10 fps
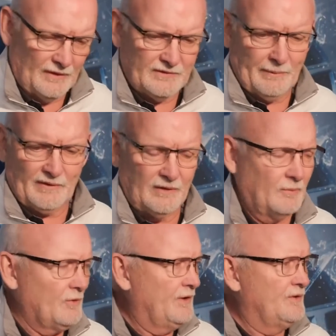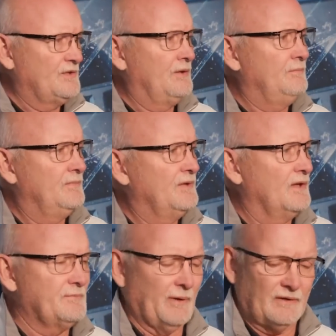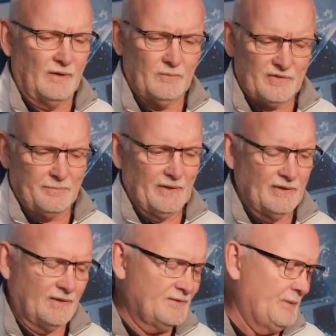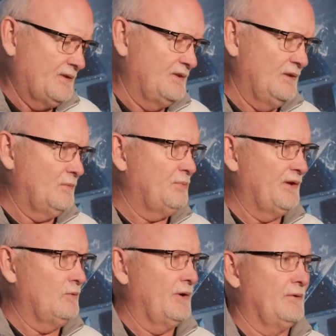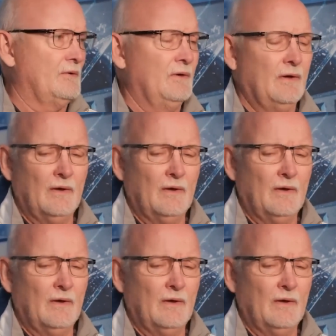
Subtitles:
You know, I expect a lot more energy, expect a lot more speed, I expect the team to play quicker.